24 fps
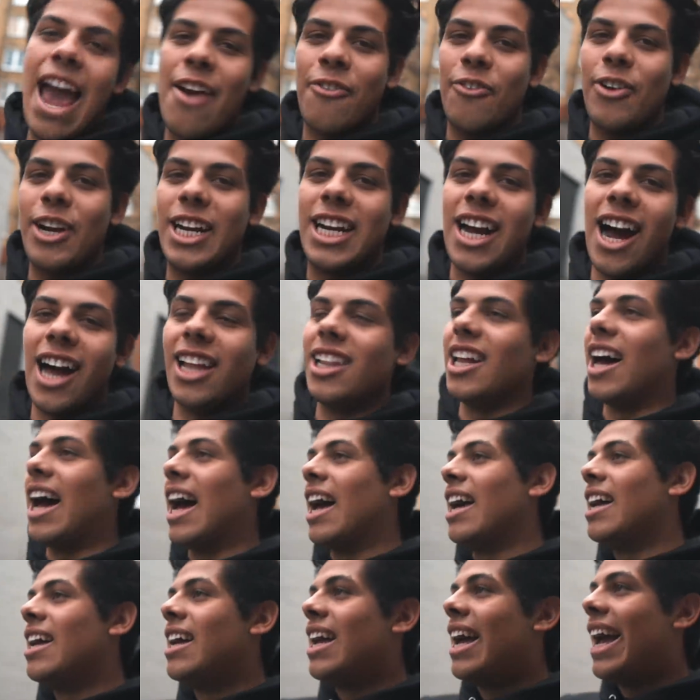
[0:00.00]
every color,
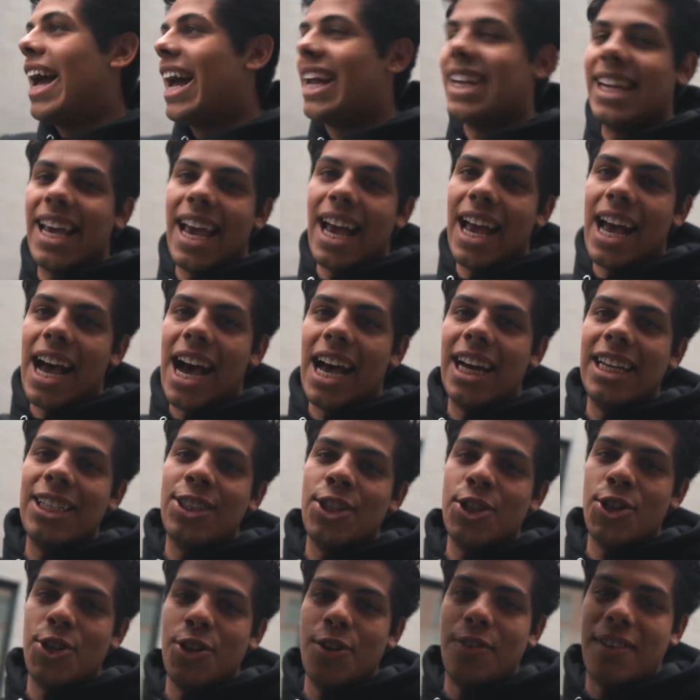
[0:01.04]
and yeah, I need
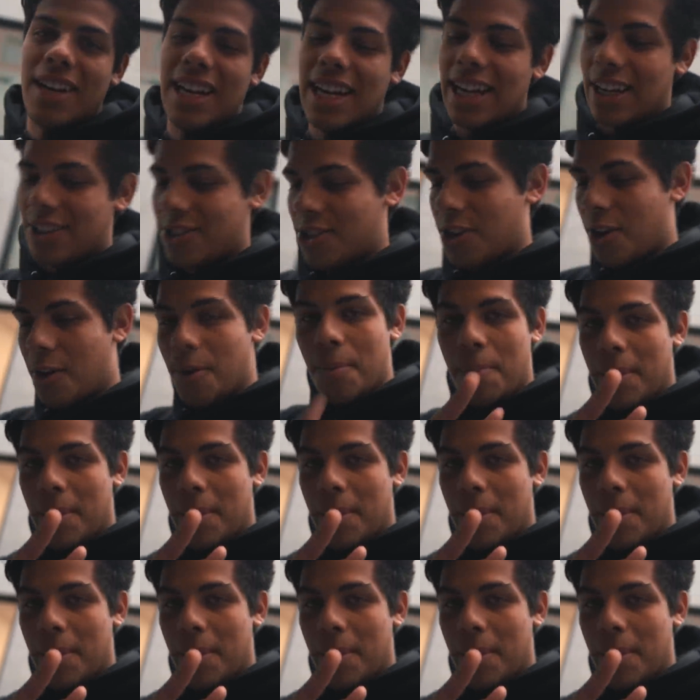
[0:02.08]
to shoot right now, so